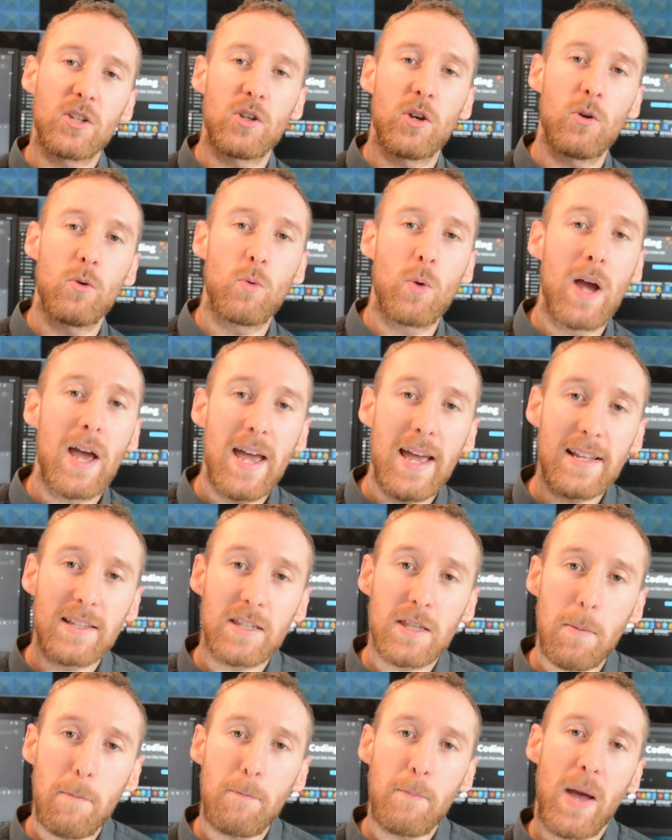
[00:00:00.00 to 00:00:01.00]
you
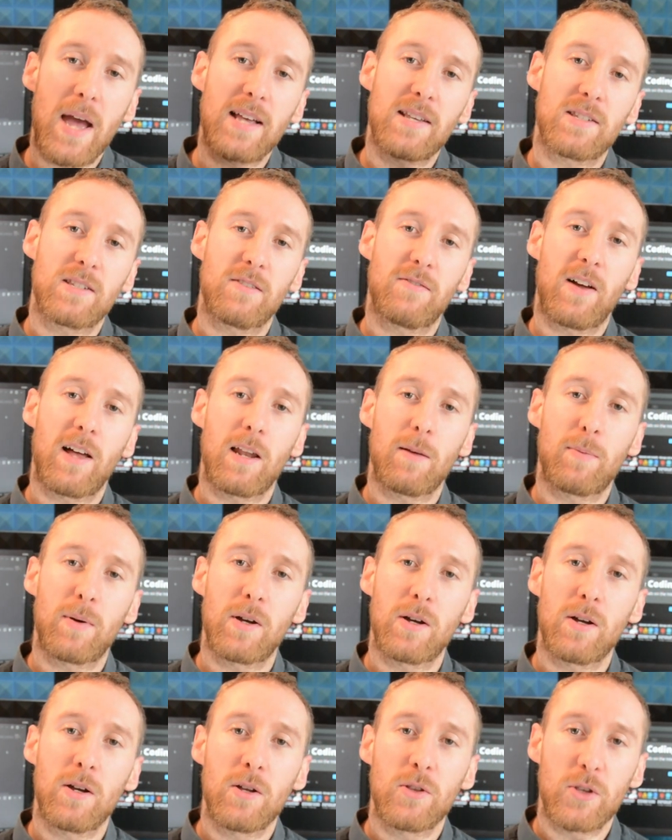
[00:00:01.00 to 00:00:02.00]
into the best
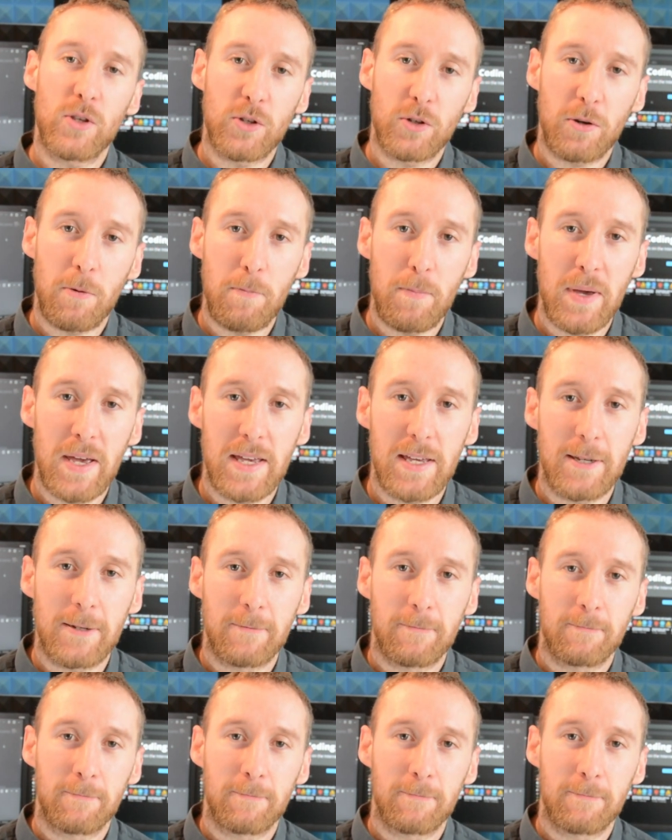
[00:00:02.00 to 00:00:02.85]
developer that you can be.